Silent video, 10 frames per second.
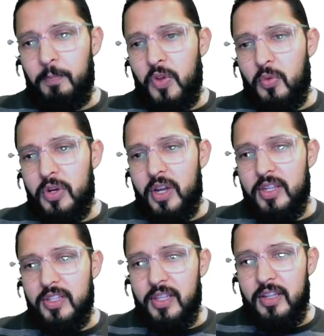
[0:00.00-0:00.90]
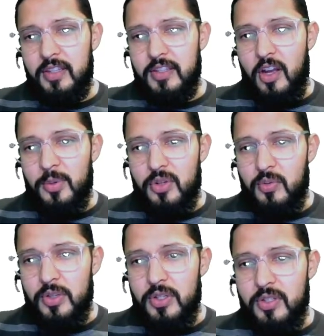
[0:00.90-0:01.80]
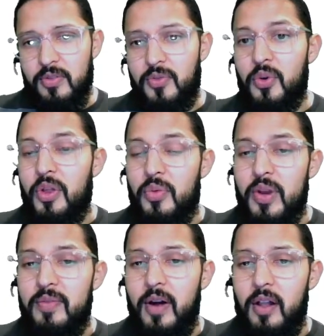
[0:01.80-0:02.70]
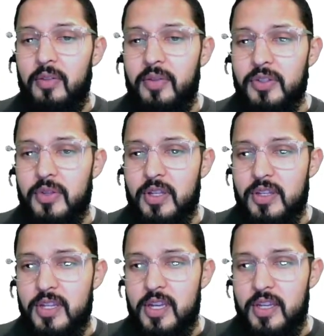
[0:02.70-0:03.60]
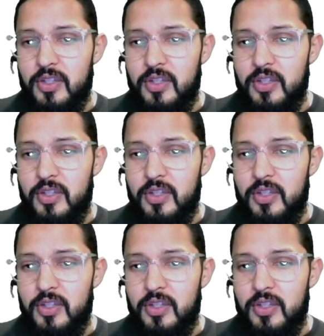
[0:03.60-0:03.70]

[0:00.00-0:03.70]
we're going to select this option, which is a 4-3 valve, as you can see,